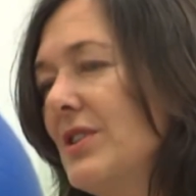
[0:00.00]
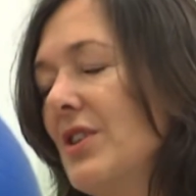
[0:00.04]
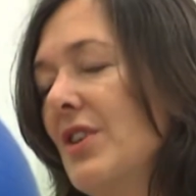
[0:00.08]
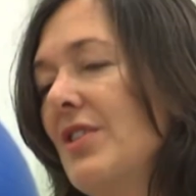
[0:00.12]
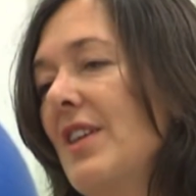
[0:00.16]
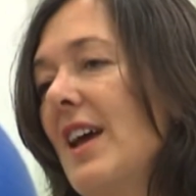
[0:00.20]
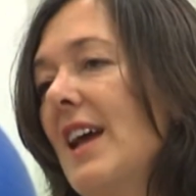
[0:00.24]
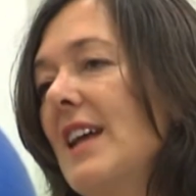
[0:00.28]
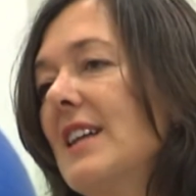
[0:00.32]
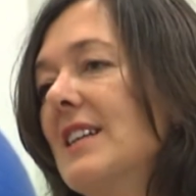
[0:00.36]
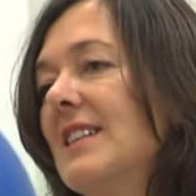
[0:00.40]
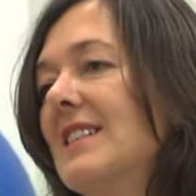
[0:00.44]
So
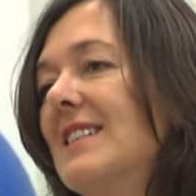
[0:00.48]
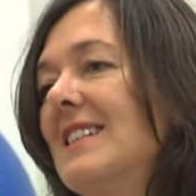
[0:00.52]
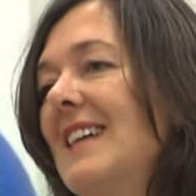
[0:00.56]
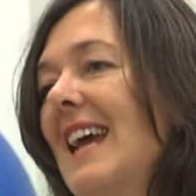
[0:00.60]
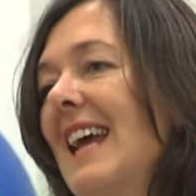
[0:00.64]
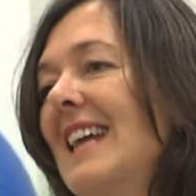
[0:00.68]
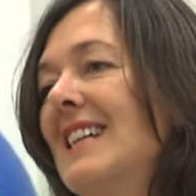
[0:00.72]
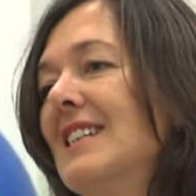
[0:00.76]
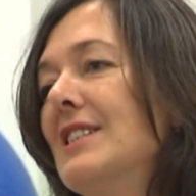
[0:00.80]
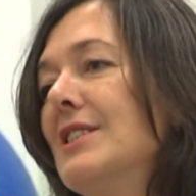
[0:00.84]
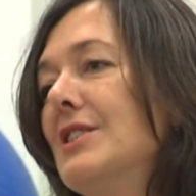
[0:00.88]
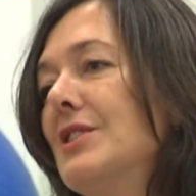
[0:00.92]
that
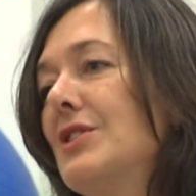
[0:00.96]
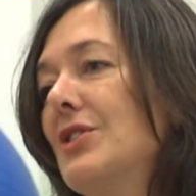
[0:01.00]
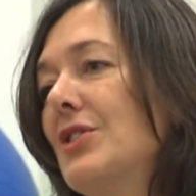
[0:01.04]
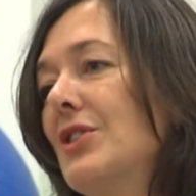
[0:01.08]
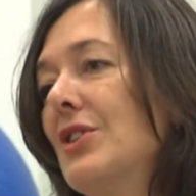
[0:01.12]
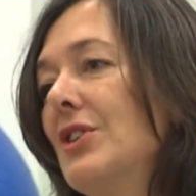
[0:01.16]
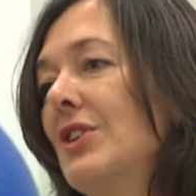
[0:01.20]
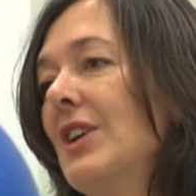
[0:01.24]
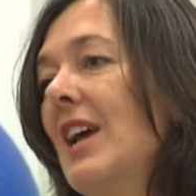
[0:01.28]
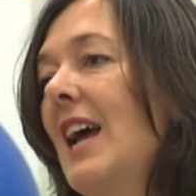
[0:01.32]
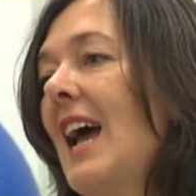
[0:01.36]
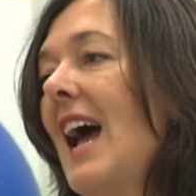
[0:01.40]
tends
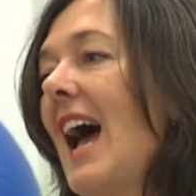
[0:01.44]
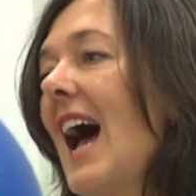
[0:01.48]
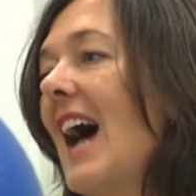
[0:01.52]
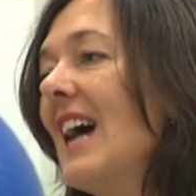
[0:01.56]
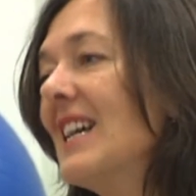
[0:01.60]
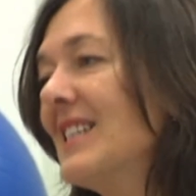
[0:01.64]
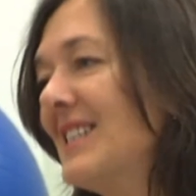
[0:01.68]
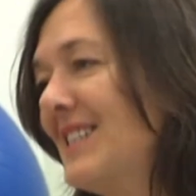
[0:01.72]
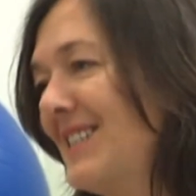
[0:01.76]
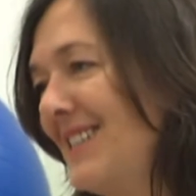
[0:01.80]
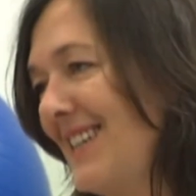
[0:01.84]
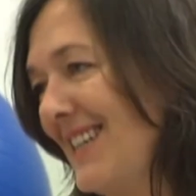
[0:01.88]
to
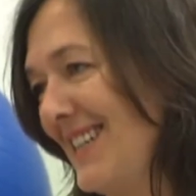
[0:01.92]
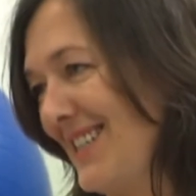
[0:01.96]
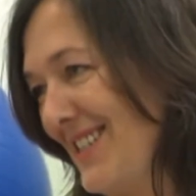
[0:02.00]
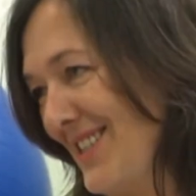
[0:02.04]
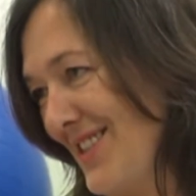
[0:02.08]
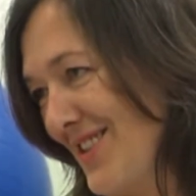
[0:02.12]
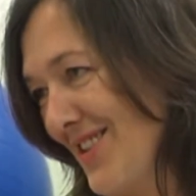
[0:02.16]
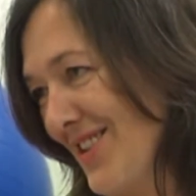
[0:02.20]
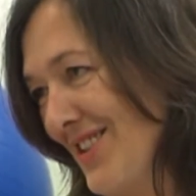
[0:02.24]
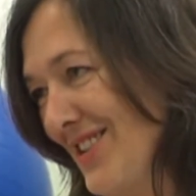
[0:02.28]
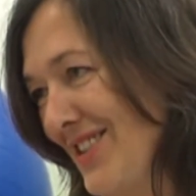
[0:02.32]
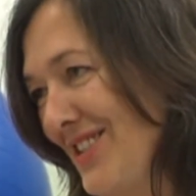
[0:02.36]

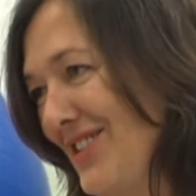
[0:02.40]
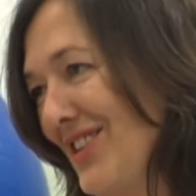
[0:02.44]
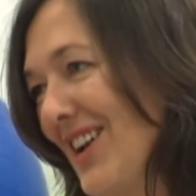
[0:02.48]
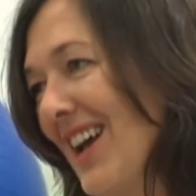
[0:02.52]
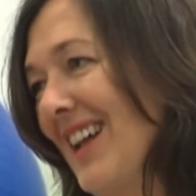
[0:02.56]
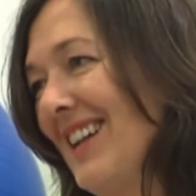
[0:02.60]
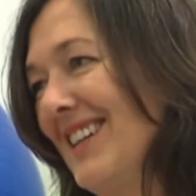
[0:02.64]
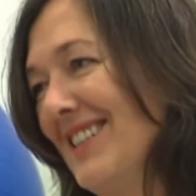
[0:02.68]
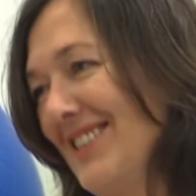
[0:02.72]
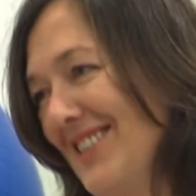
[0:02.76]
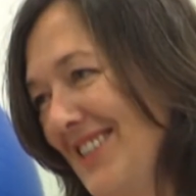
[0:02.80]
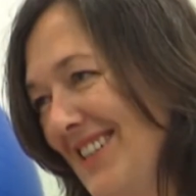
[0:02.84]
assist those
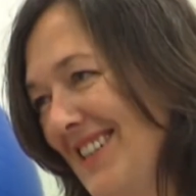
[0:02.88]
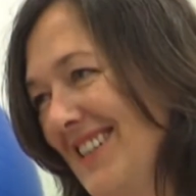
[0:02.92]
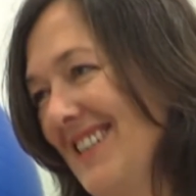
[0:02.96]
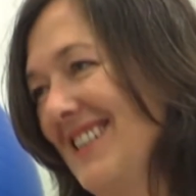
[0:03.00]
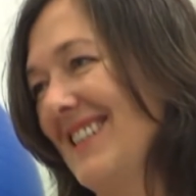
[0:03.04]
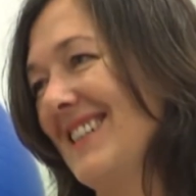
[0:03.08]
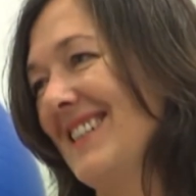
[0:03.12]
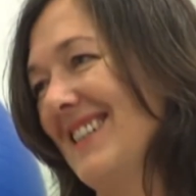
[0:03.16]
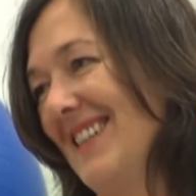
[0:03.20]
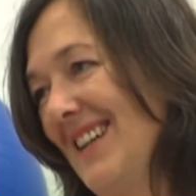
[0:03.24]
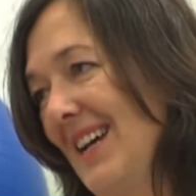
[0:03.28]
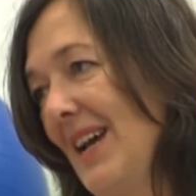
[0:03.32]

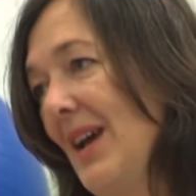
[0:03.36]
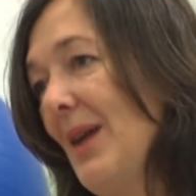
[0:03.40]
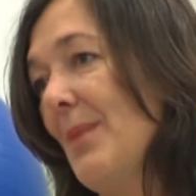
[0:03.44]
challenges.